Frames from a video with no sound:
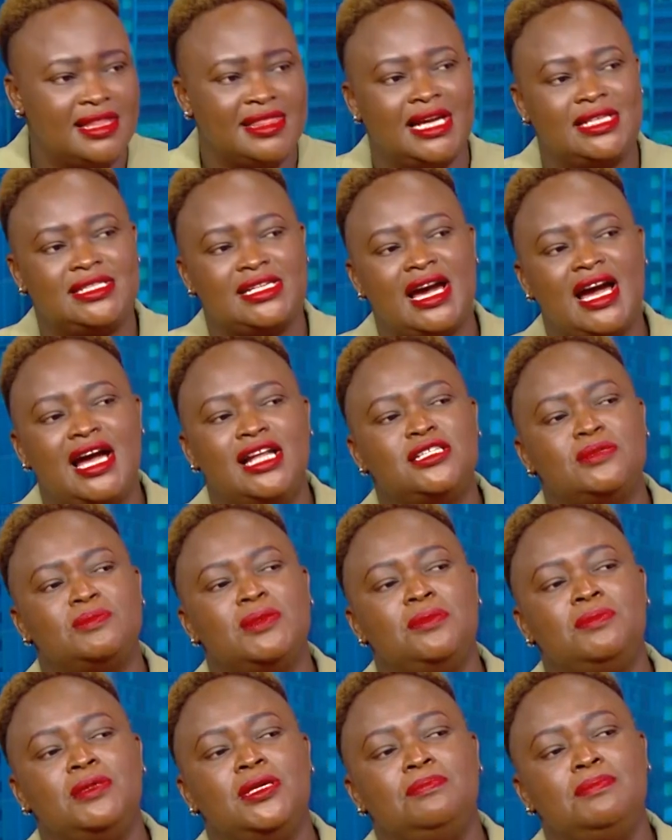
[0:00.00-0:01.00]
that earns
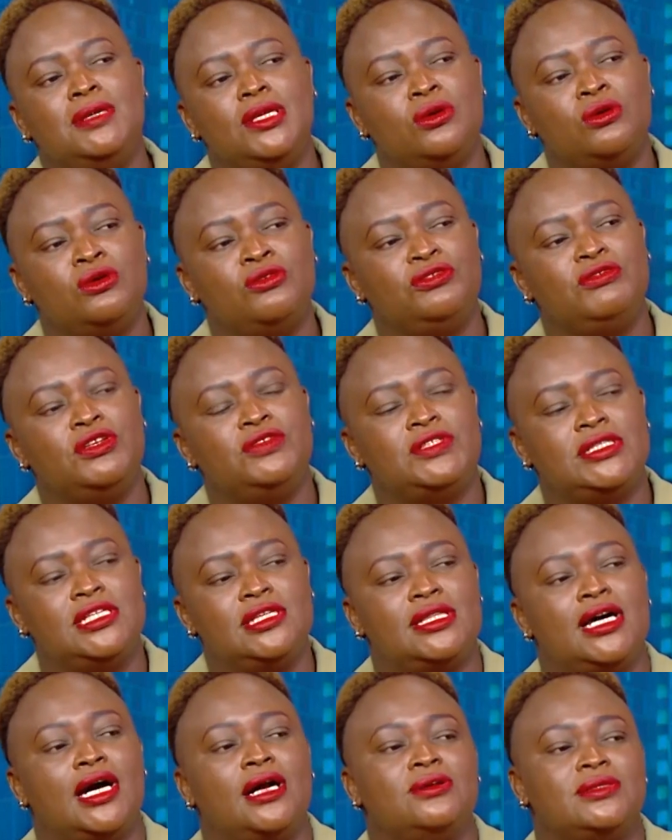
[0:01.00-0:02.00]
maybe below
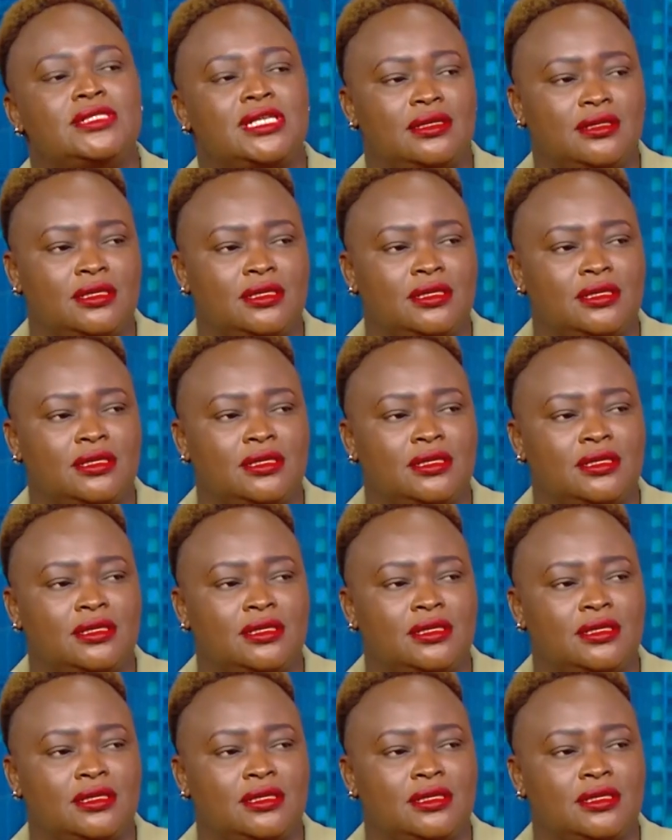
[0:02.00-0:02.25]
50,000,